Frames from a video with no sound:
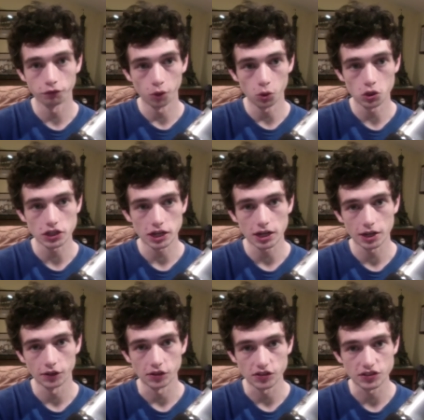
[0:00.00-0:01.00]
to focus
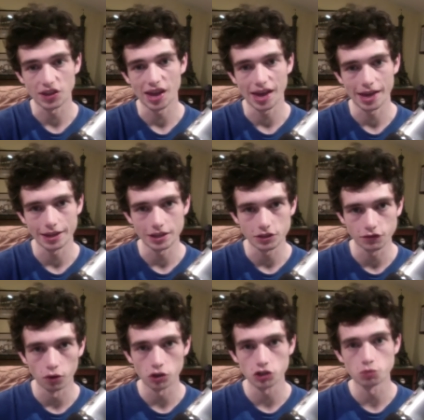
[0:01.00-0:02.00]
on instead is
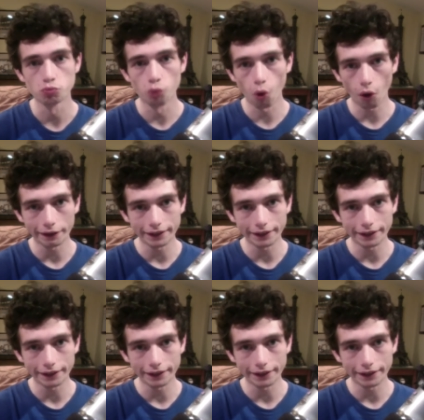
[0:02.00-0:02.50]
focus more